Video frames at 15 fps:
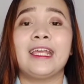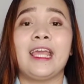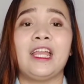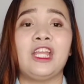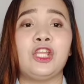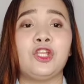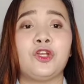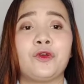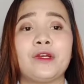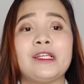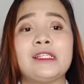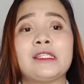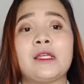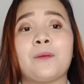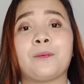can
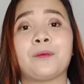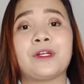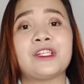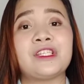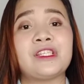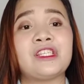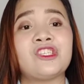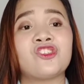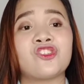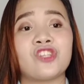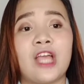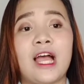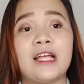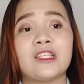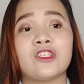increase a person's
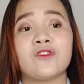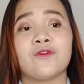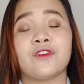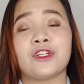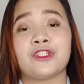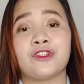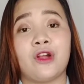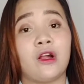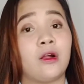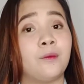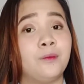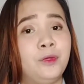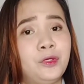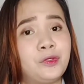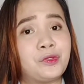chance for drug
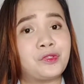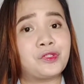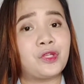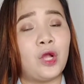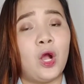abuse,